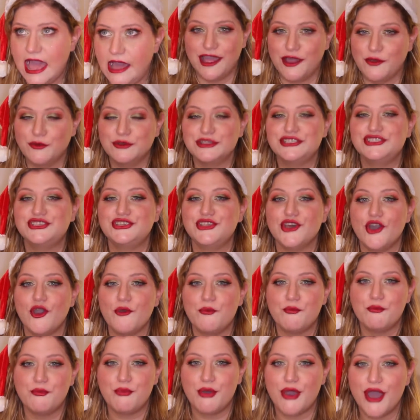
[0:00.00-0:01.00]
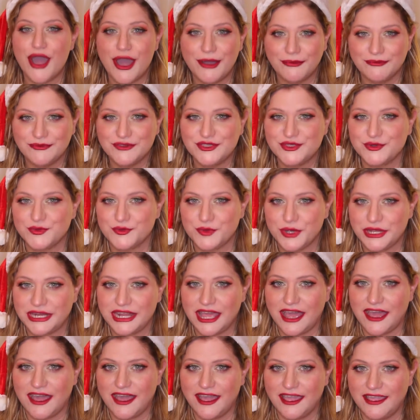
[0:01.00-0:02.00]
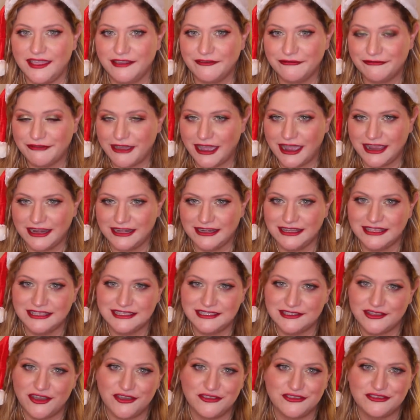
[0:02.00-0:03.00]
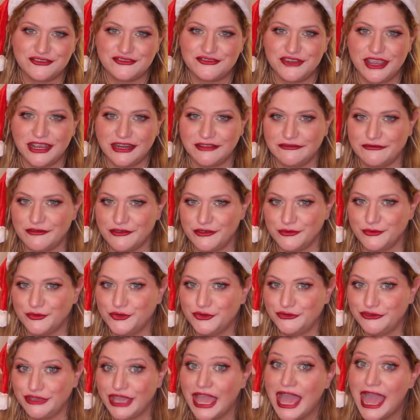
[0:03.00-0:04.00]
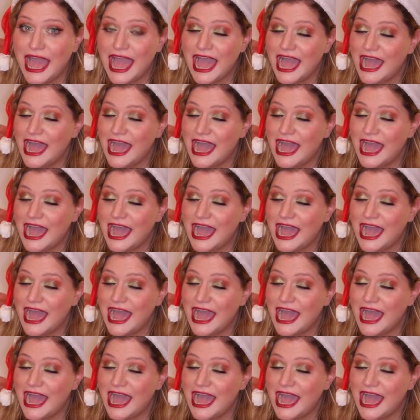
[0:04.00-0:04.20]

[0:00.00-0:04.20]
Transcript: I was so pumped when I finally saw the trailer for the movie.